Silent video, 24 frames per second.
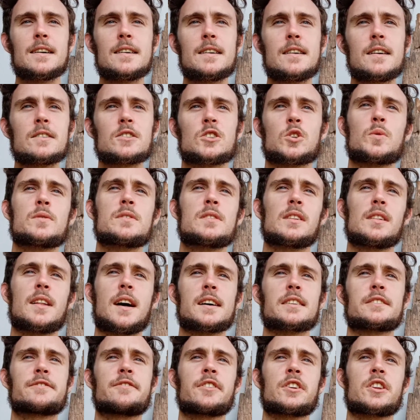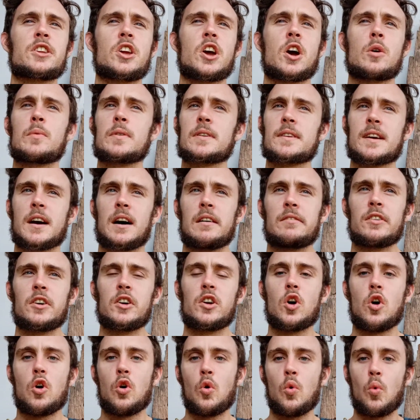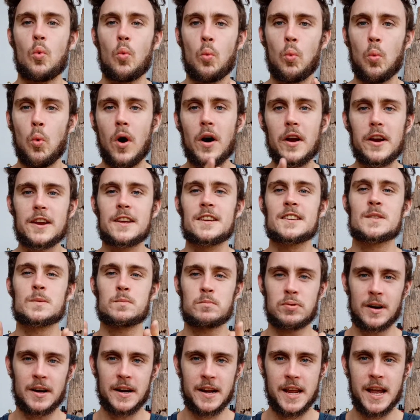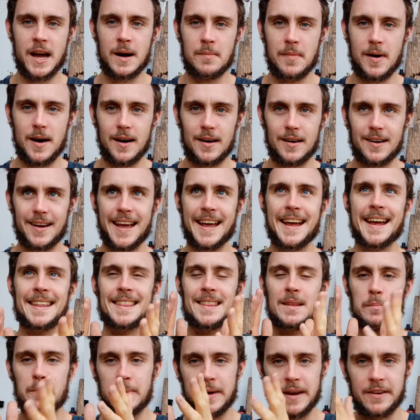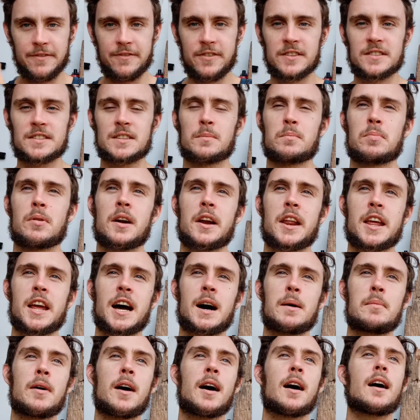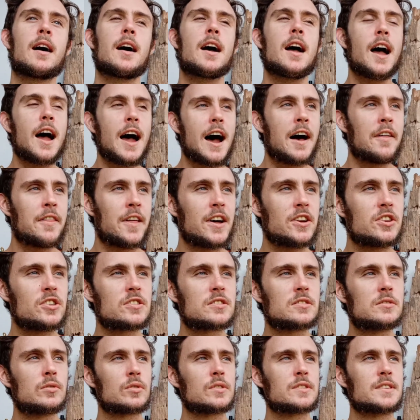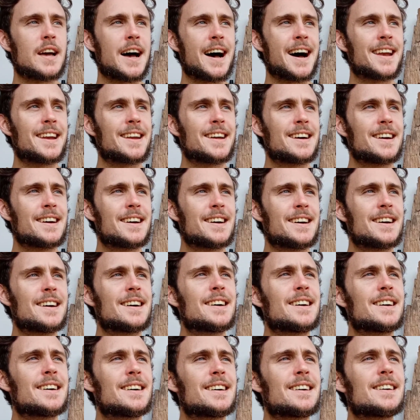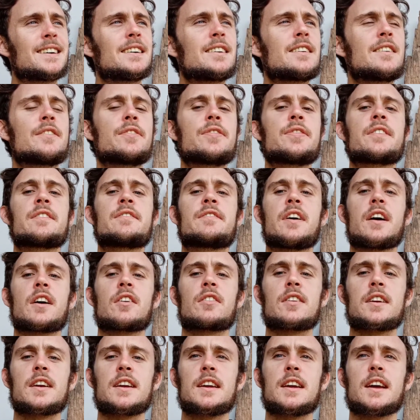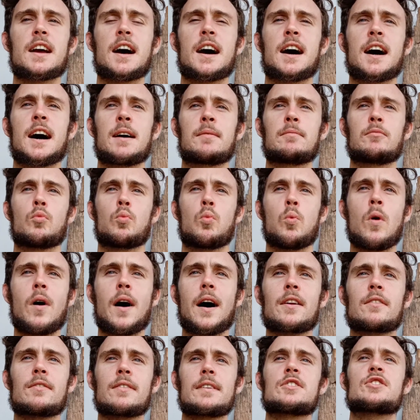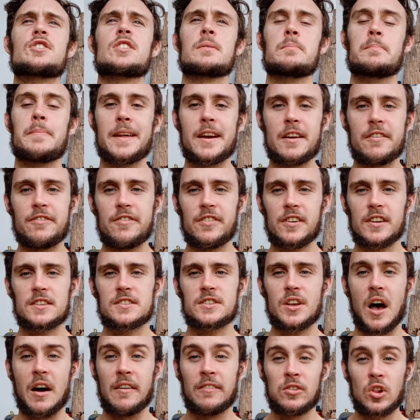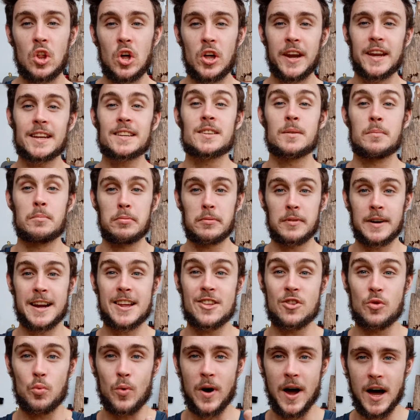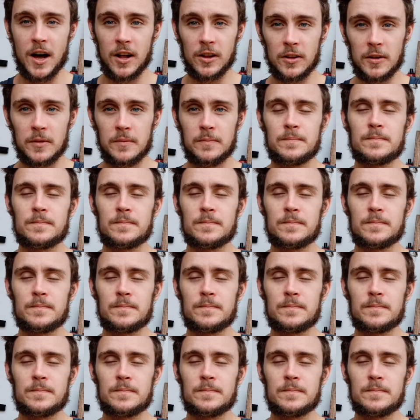So in the last video we covered what is pranayama and the benefits of pranayama, and that just looked at the very wide-reaching benefits of learning to breathe well.